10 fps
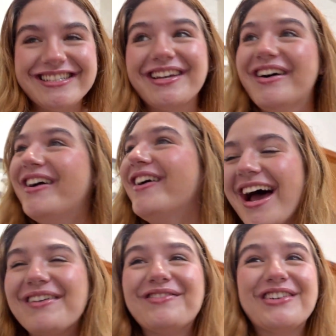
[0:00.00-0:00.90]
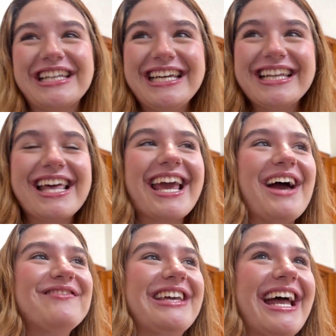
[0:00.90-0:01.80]
So I'm really like,
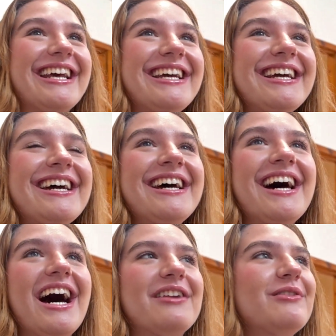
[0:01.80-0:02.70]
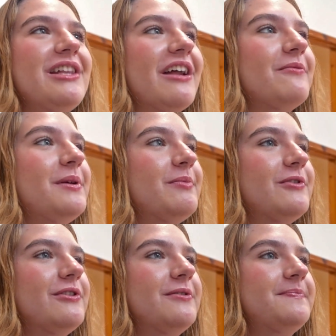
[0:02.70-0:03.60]
I know a lot of
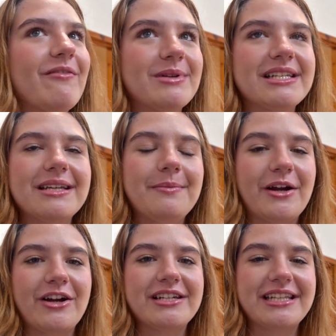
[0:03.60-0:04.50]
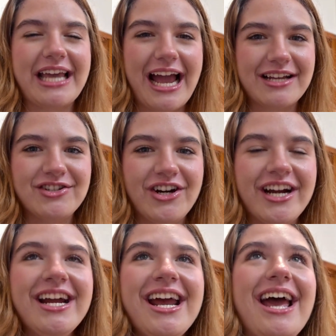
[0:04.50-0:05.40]
people have been comparing it to like ACOTAR,